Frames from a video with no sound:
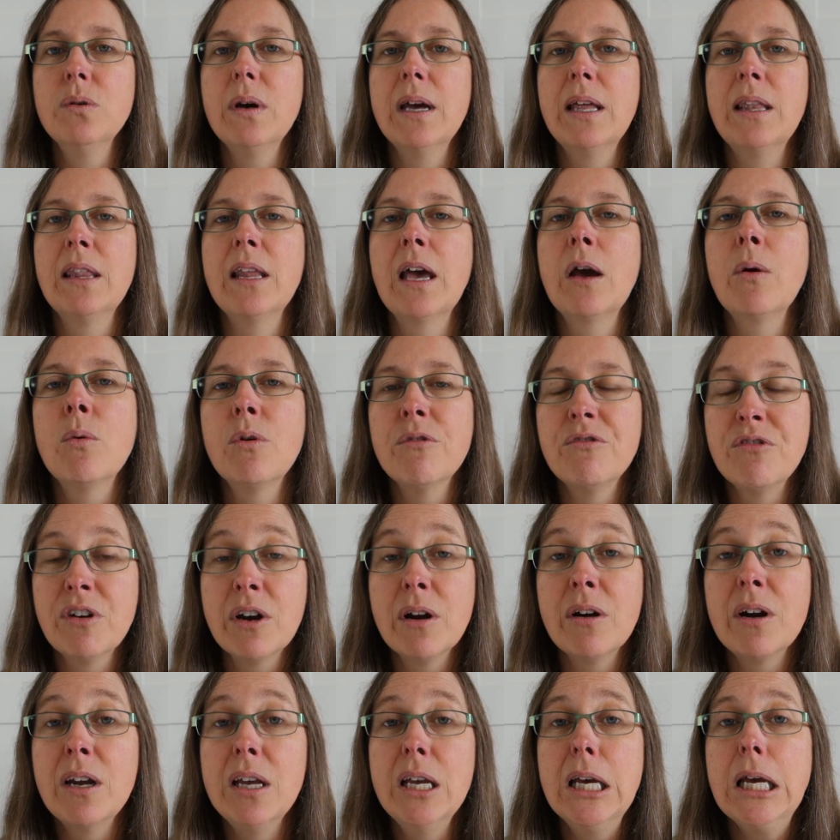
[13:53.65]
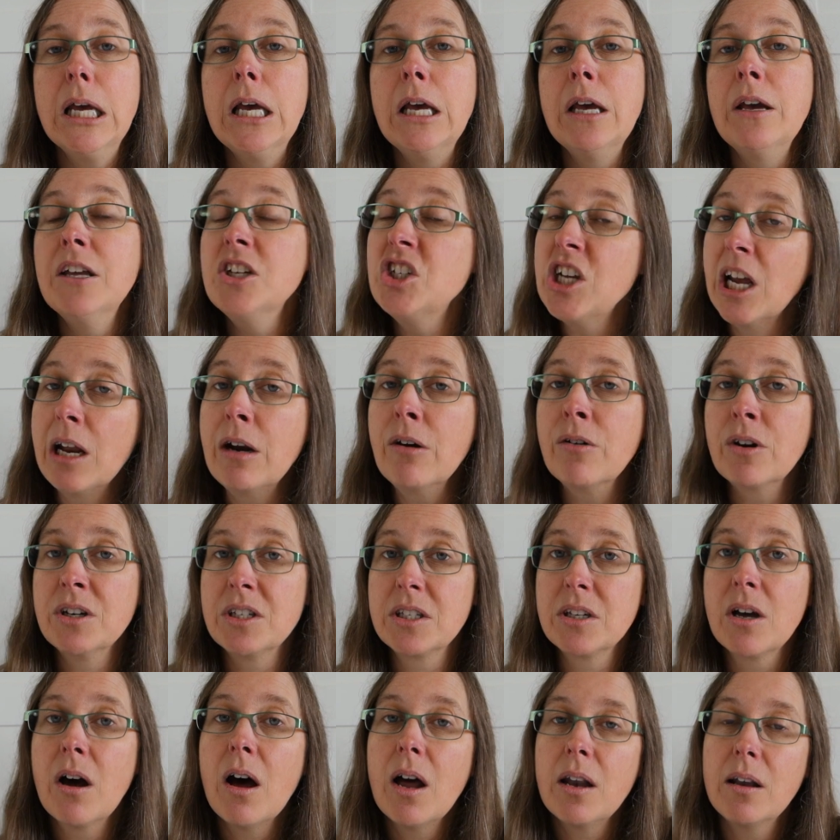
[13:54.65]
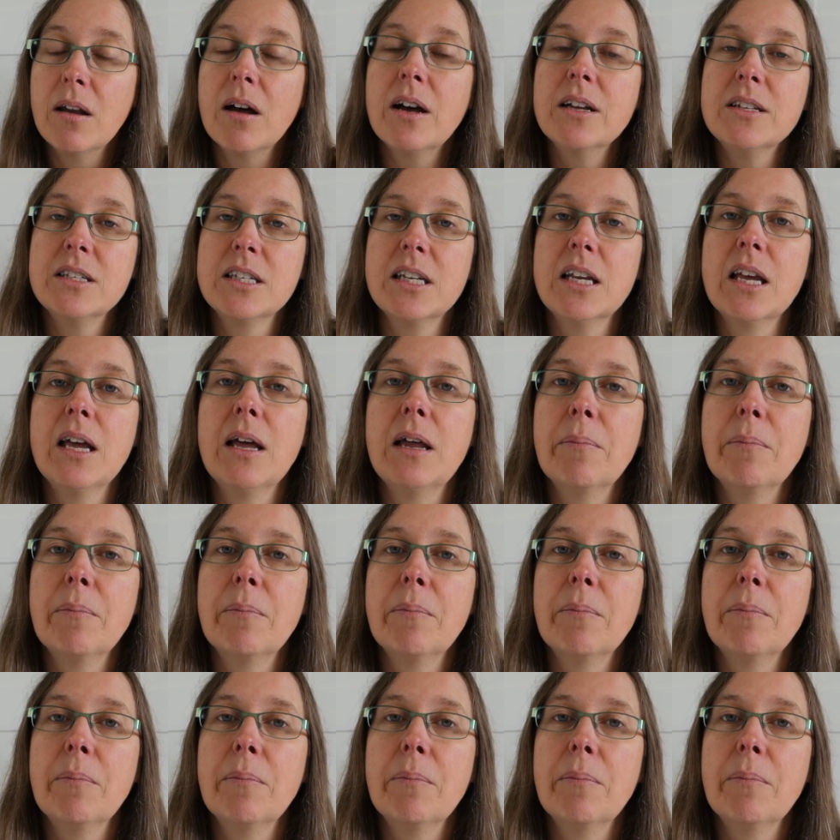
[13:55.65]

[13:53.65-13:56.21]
and they were very generous guidelines,